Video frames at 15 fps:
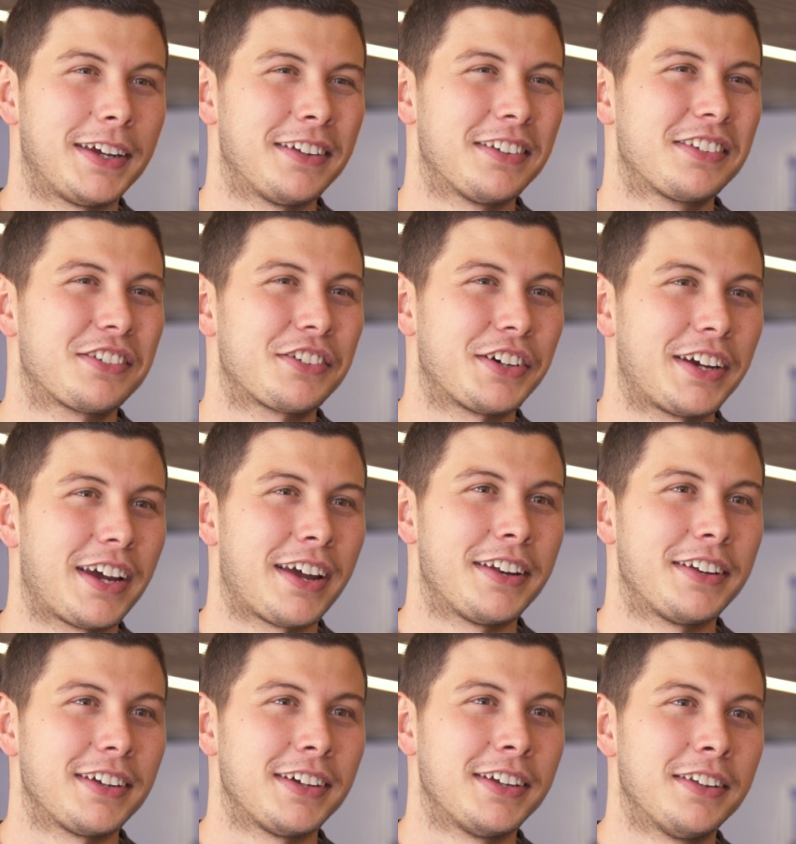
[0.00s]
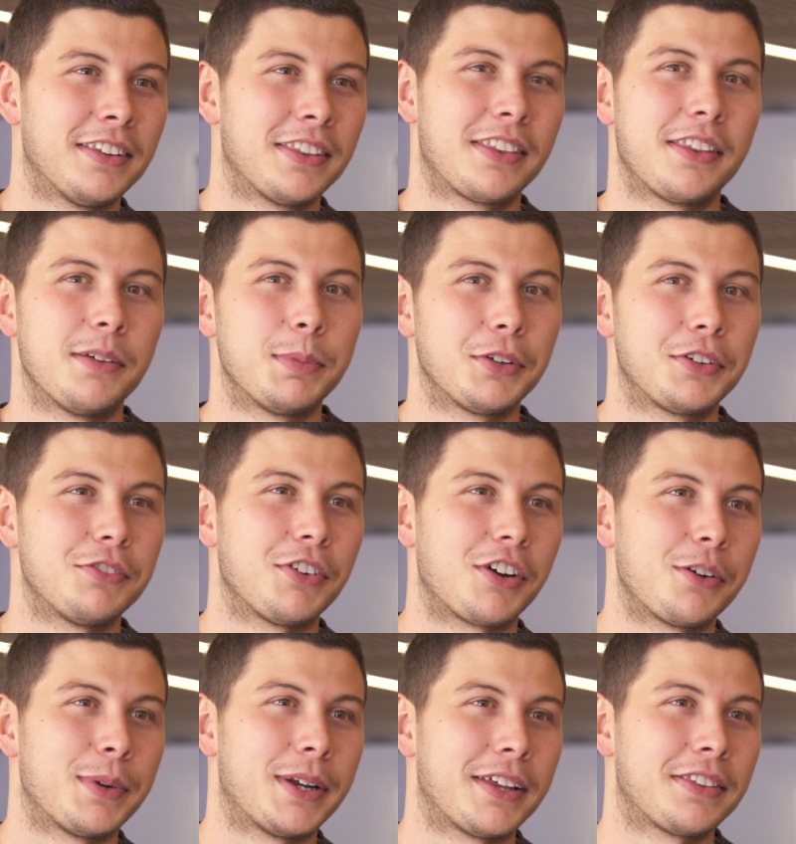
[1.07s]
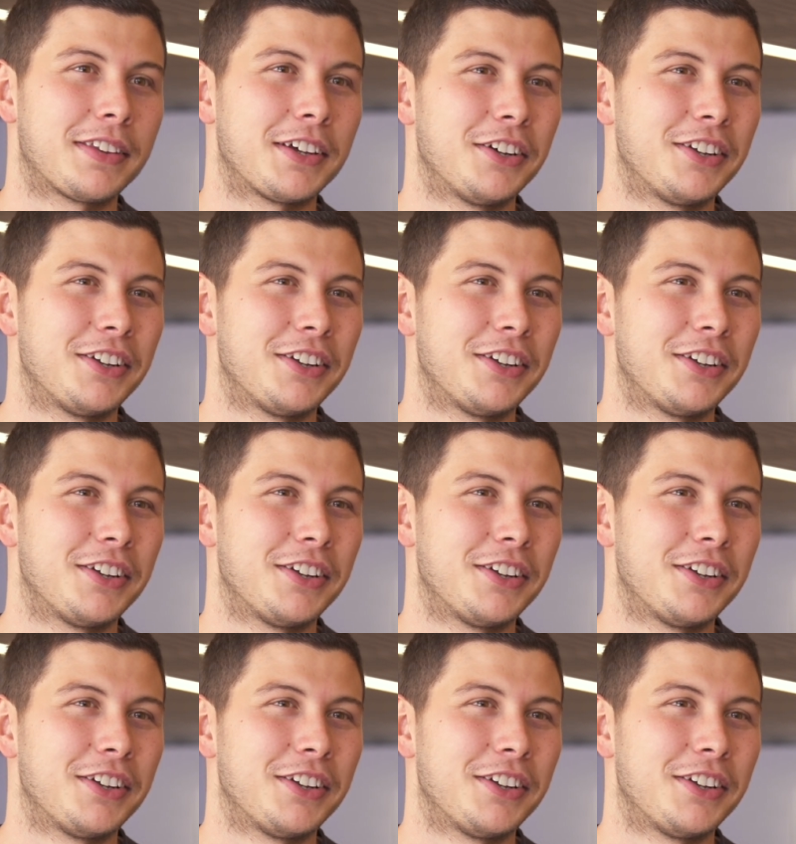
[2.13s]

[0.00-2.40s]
the industry and in the built environment at the